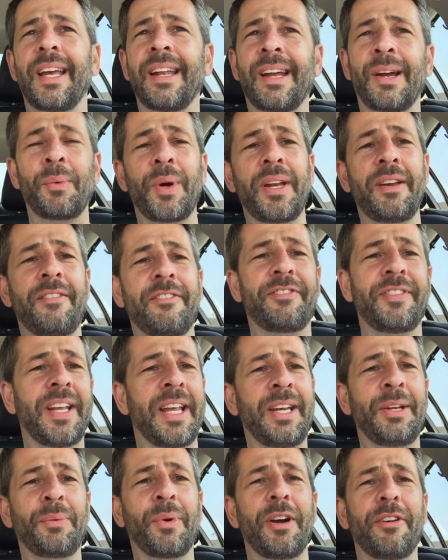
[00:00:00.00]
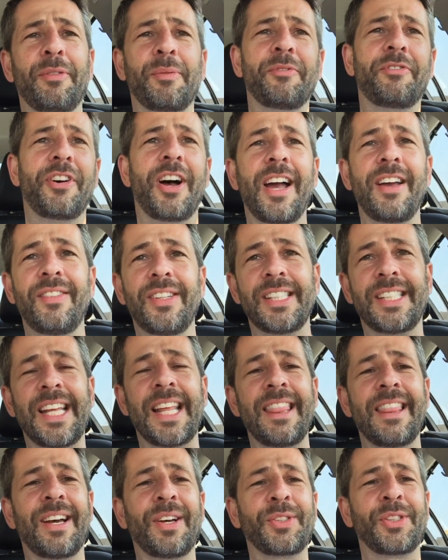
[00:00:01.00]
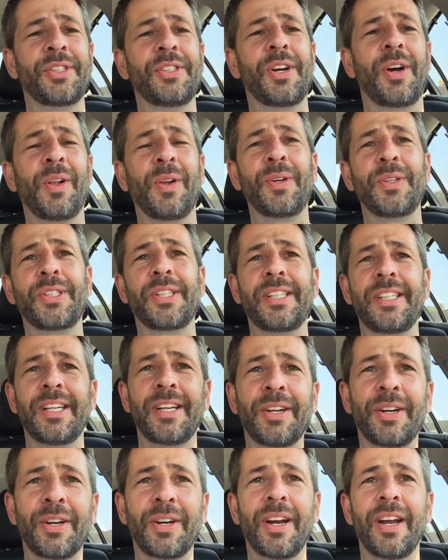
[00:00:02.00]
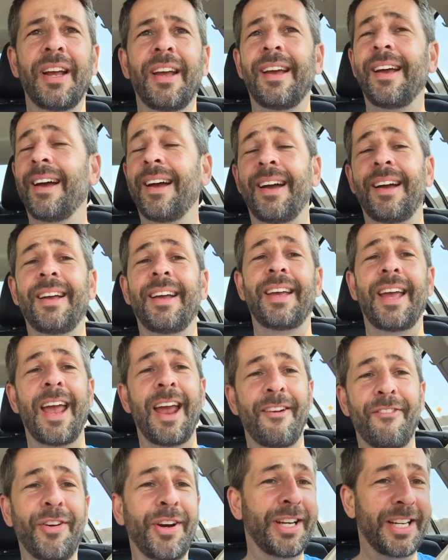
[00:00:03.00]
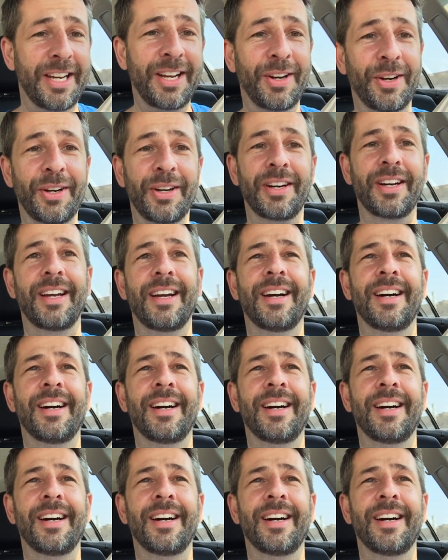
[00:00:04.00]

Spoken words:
And I win anywhere from $5,000 to $10,000 a year, every year,